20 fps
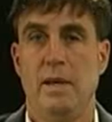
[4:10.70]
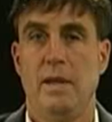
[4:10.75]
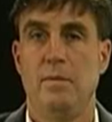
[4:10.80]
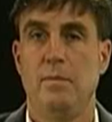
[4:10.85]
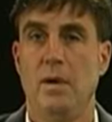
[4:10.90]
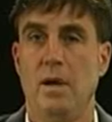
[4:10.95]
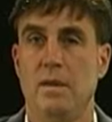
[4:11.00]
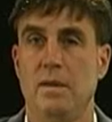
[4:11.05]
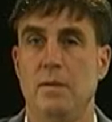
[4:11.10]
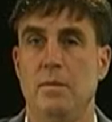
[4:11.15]
have
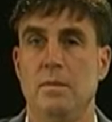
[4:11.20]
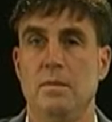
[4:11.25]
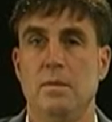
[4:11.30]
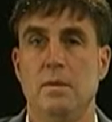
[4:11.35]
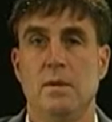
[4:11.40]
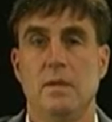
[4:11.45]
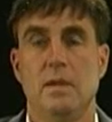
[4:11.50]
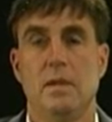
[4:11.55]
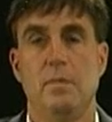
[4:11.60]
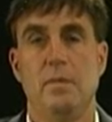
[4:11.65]
bought the
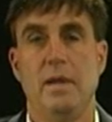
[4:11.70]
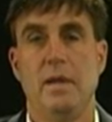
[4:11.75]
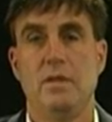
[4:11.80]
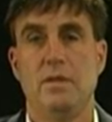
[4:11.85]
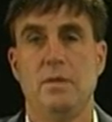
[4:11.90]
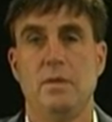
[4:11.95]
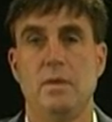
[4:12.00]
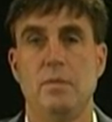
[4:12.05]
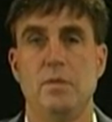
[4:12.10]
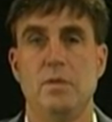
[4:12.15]

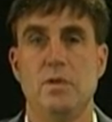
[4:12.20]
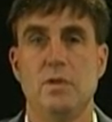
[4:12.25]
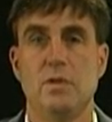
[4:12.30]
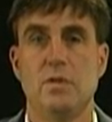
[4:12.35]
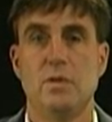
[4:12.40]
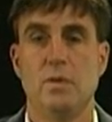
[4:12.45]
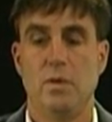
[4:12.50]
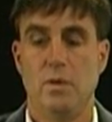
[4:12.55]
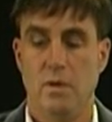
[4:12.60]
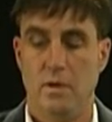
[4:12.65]
banjo at a music
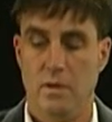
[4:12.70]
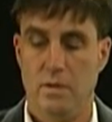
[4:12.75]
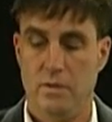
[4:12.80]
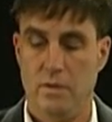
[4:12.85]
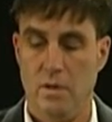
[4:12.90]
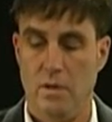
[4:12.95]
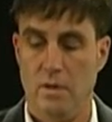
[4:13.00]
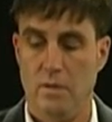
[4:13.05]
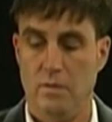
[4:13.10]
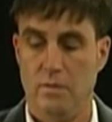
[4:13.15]
store and
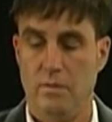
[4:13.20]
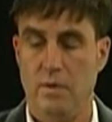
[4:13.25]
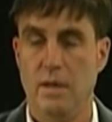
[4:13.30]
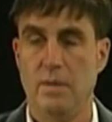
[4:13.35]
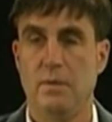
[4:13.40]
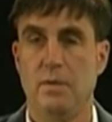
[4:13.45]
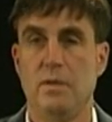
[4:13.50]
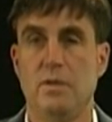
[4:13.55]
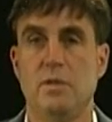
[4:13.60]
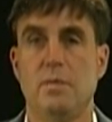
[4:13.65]
it's all
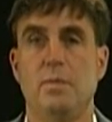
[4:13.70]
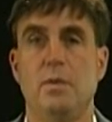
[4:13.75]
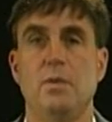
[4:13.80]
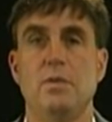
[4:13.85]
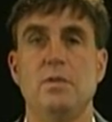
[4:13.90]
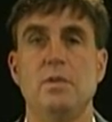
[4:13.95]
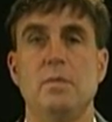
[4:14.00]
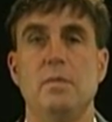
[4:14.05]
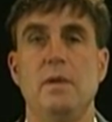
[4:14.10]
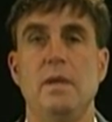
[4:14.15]
right where it's
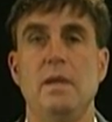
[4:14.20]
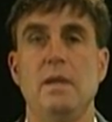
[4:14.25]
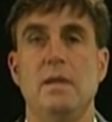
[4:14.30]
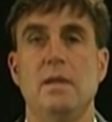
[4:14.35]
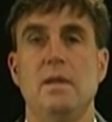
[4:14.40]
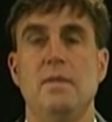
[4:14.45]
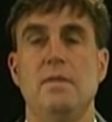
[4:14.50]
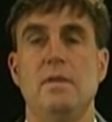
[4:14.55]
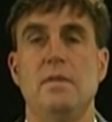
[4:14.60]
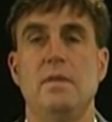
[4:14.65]
supposed to be
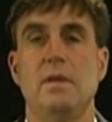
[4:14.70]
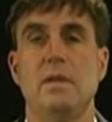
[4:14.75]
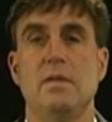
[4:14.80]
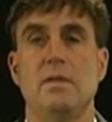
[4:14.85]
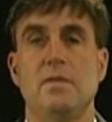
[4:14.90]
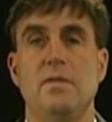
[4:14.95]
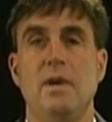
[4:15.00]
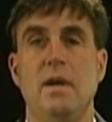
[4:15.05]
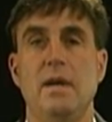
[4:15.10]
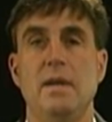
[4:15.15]
and
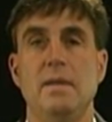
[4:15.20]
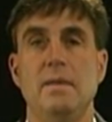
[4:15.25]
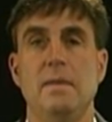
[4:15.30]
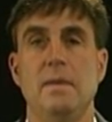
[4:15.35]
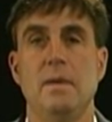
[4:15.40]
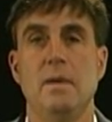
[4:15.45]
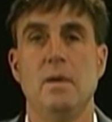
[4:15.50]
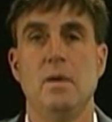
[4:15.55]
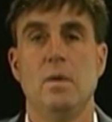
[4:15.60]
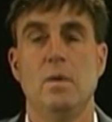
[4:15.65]
everything's fine.
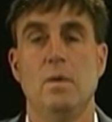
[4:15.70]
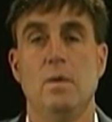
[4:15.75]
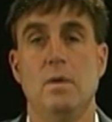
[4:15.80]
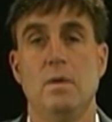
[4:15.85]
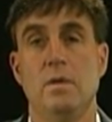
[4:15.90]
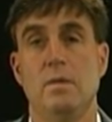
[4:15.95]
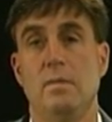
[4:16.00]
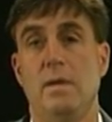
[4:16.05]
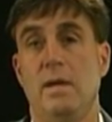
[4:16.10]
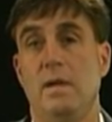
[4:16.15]

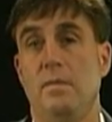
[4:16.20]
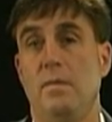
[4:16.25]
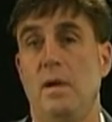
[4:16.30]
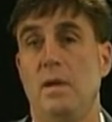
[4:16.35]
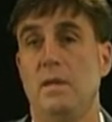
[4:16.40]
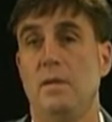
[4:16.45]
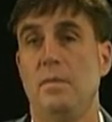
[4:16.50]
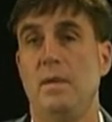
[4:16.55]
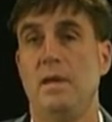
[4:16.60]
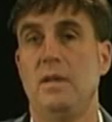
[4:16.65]
Or you might have
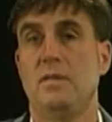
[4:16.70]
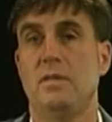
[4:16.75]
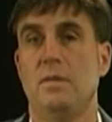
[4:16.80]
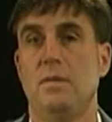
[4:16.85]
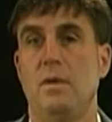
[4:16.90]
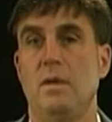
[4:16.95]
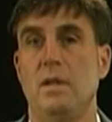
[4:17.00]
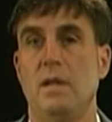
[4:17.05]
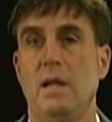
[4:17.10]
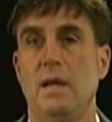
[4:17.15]
bought the
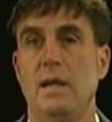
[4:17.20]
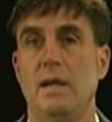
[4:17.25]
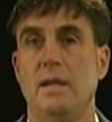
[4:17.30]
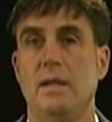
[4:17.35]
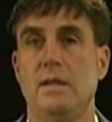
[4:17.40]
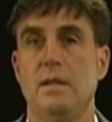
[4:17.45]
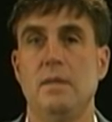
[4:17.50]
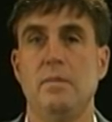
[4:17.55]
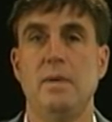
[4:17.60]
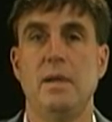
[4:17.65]
banjo
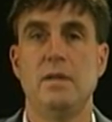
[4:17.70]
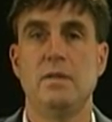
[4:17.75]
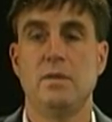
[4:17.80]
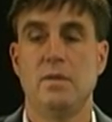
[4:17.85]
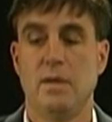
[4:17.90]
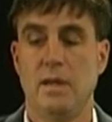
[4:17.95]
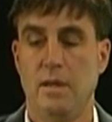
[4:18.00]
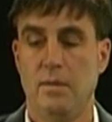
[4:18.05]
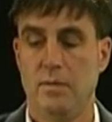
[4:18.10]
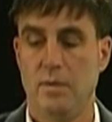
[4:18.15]
online and the banjo
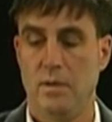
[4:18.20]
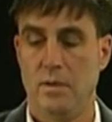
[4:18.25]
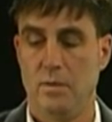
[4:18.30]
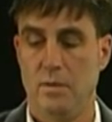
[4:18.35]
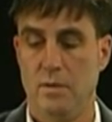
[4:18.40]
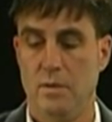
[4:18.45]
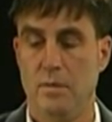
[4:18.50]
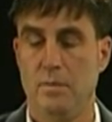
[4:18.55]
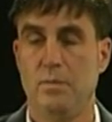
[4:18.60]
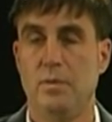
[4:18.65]
came to you
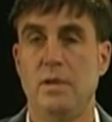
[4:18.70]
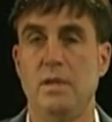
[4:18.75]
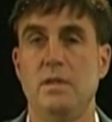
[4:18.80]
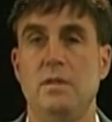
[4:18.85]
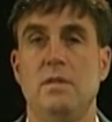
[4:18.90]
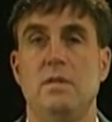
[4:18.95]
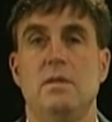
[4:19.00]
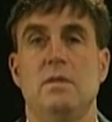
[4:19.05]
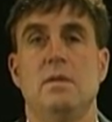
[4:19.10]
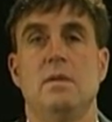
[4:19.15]
with the
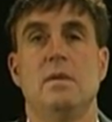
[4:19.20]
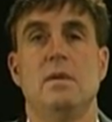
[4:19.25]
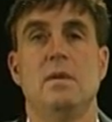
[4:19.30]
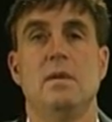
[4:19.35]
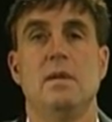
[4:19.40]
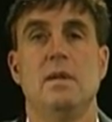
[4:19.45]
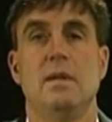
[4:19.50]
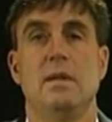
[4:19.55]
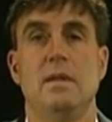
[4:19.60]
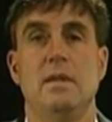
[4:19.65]
bridge
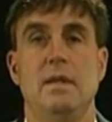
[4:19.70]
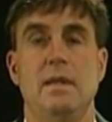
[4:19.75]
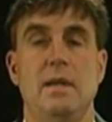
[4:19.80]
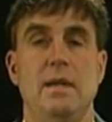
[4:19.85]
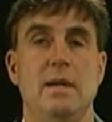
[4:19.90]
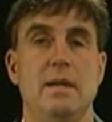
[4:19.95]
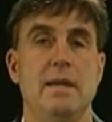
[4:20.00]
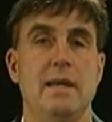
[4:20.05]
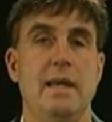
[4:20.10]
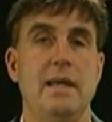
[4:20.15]
in
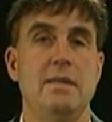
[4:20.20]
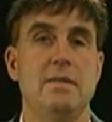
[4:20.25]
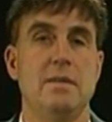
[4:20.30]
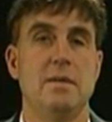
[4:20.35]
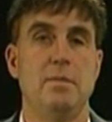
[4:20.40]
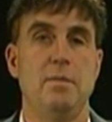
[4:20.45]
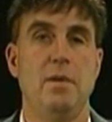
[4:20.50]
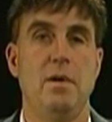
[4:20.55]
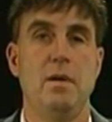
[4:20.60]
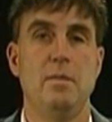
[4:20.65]
the case
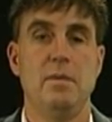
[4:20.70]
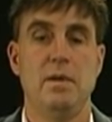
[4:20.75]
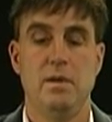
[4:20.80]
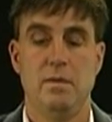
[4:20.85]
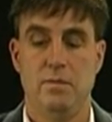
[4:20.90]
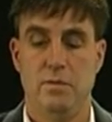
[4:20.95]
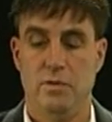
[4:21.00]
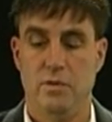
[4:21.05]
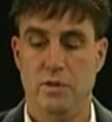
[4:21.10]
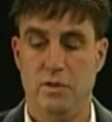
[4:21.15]

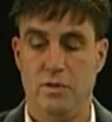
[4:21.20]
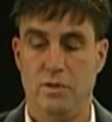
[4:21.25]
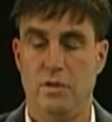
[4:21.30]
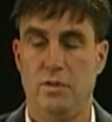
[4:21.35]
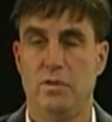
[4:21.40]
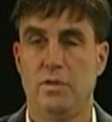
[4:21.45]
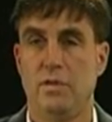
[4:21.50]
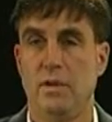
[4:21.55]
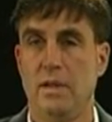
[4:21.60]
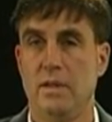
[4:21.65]
compartment with just the
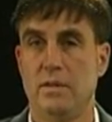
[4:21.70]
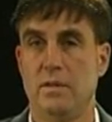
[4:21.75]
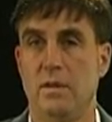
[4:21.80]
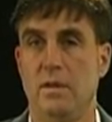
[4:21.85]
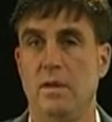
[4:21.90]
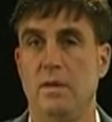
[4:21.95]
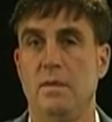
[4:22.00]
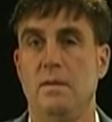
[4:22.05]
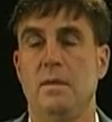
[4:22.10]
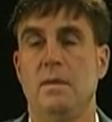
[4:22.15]
strings
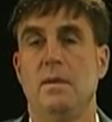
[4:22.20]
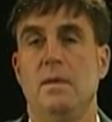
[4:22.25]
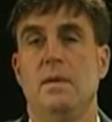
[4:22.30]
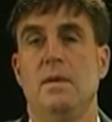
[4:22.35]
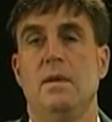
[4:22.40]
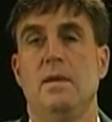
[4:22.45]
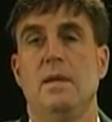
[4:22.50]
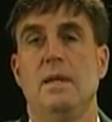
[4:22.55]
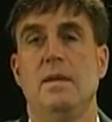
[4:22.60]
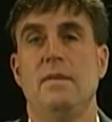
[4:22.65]
on.
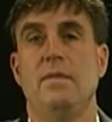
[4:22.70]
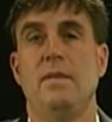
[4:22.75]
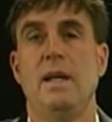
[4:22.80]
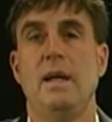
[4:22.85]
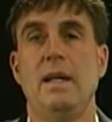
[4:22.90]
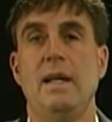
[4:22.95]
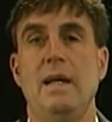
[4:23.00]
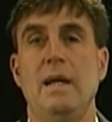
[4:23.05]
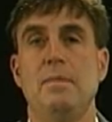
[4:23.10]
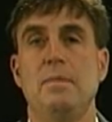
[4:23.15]
If
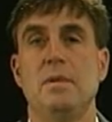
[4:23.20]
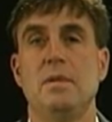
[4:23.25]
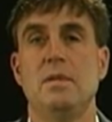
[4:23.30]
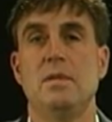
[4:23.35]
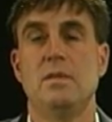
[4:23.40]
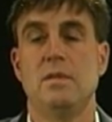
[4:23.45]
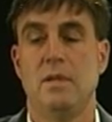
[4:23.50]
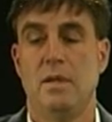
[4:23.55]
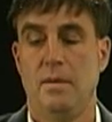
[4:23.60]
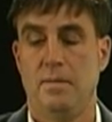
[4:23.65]
that happens,